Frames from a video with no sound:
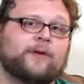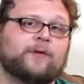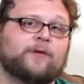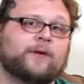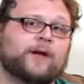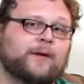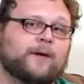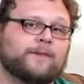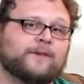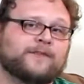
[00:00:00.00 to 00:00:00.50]
whole
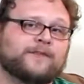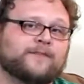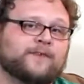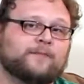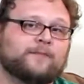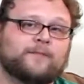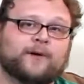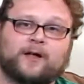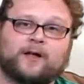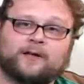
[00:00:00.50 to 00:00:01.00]
copies of
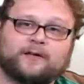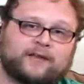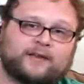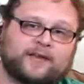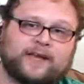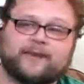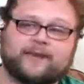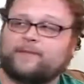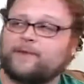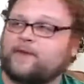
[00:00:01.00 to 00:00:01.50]
Kambal in the
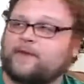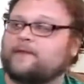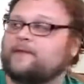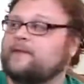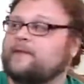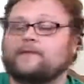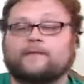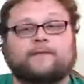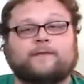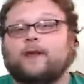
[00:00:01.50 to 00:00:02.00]
deck because
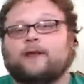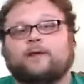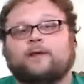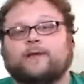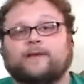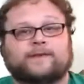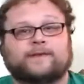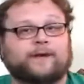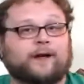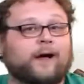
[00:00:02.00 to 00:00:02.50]
it's not
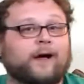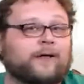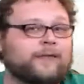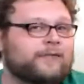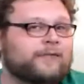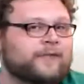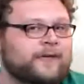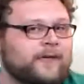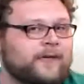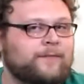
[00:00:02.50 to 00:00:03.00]
only is it on
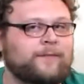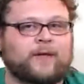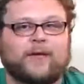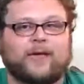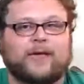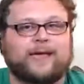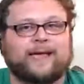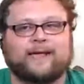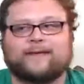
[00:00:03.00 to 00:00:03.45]
theme,